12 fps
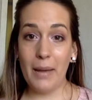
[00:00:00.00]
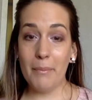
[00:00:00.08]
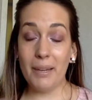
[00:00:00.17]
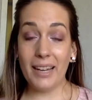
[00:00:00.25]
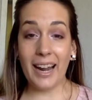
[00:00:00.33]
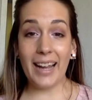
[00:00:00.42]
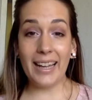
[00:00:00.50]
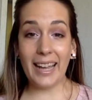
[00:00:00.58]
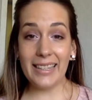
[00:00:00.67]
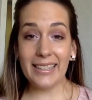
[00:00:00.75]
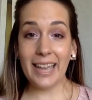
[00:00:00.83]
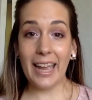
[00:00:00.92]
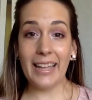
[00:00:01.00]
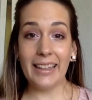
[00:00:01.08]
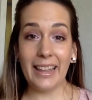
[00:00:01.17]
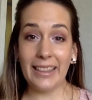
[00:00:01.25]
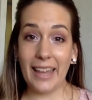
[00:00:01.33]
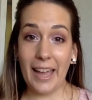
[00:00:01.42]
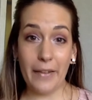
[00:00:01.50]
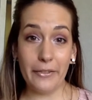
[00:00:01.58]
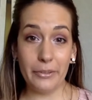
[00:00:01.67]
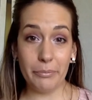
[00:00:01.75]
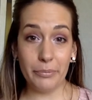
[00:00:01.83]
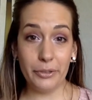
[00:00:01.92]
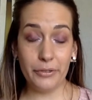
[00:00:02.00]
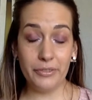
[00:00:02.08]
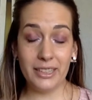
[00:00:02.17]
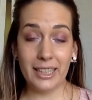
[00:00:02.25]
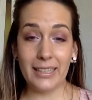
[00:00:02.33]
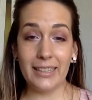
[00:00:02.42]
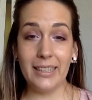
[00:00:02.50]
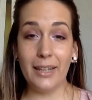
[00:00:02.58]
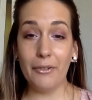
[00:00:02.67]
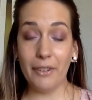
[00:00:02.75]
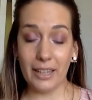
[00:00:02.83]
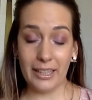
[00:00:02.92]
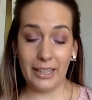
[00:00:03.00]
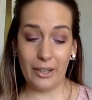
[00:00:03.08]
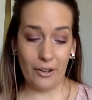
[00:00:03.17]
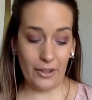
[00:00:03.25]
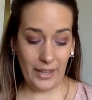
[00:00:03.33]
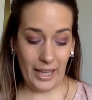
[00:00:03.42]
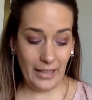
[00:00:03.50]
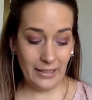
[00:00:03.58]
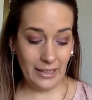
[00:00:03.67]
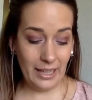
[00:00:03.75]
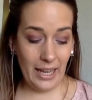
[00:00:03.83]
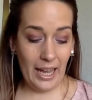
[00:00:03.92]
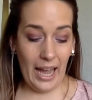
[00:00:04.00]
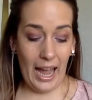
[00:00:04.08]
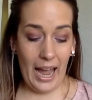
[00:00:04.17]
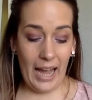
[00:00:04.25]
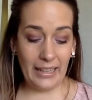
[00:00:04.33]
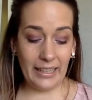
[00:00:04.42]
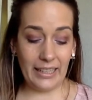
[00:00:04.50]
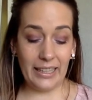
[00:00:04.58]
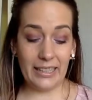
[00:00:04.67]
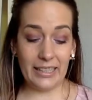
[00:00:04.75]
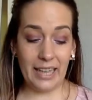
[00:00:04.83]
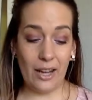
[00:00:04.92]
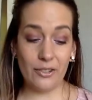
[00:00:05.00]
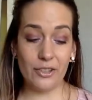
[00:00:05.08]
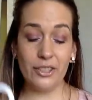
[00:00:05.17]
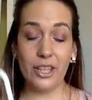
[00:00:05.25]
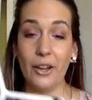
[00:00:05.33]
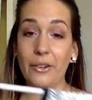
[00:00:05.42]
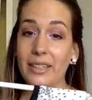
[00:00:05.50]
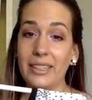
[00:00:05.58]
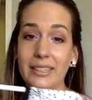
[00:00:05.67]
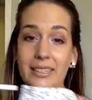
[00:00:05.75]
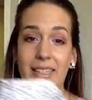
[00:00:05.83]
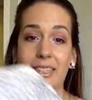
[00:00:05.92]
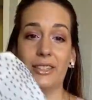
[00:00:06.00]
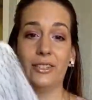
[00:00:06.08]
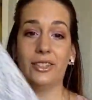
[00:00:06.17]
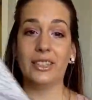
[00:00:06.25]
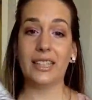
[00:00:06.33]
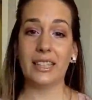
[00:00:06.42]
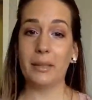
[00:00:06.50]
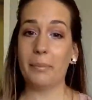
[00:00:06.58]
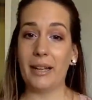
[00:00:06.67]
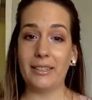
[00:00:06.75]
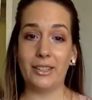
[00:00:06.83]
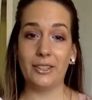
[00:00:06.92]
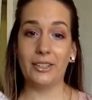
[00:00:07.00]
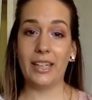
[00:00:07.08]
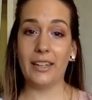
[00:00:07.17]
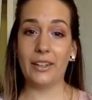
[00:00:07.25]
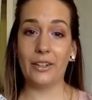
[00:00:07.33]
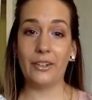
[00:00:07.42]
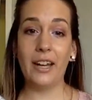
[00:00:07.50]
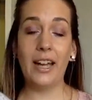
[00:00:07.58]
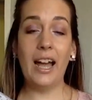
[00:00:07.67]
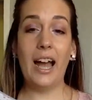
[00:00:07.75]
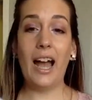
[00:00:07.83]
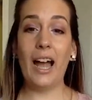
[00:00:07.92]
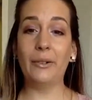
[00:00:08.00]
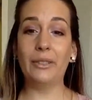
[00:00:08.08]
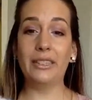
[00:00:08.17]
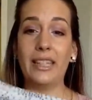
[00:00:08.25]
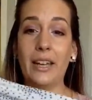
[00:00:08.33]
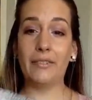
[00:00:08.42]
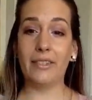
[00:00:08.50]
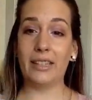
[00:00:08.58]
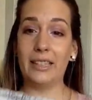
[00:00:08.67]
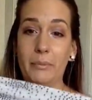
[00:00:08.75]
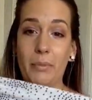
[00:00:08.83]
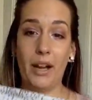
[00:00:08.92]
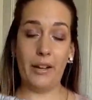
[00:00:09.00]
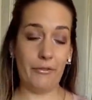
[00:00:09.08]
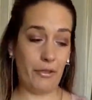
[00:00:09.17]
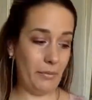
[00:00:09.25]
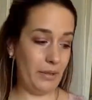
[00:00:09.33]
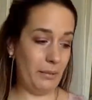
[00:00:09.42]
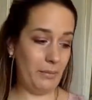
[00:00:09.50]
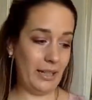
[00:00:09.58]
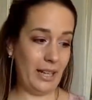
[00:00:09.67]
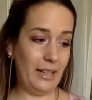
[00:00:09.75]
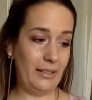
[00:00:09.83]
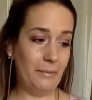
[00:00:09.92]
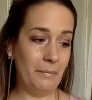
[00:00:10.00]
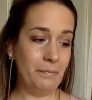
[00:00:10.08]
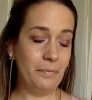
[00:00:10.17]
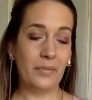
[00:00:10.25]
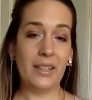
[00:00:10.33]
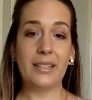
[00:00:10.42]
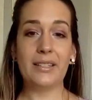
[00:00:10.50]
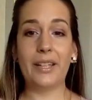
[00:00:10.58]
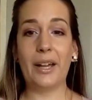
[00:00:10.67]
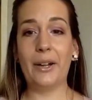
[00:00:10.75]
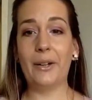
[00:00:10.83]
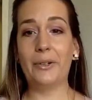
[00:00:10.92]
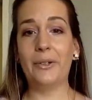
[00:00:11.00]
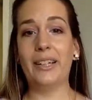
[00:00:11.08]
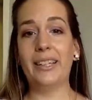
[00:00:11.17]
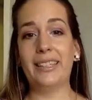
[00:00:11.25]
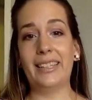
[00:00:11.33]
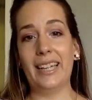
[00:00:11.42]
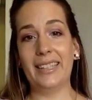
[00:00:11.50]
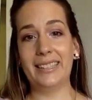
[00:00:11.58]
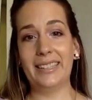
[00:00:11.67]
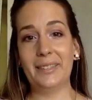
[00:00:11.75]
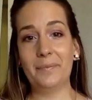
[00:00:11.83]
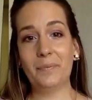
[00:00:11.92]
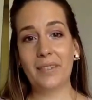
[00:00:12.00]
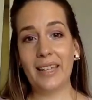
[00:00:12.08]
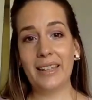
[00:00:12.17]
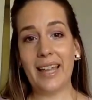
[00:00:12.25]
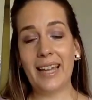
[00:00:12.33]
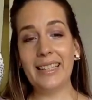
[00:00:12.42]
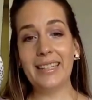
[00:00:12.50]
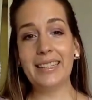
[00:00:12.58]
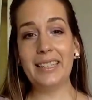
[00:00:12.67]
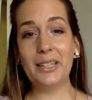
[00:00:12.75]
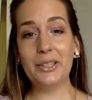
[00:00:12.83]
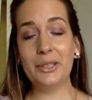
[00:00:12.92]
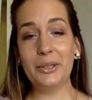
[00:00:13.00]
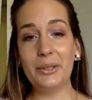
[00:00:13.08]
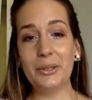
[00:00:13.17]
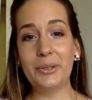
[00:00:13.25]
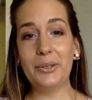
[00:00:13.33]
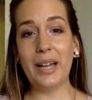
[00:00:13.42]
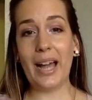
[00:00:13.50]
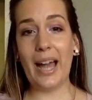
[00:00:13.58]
But I can say that they have improved significantly on that, and it is now so easy to stick the pattern together. I would definitely buy from them again. So, yes, that is the two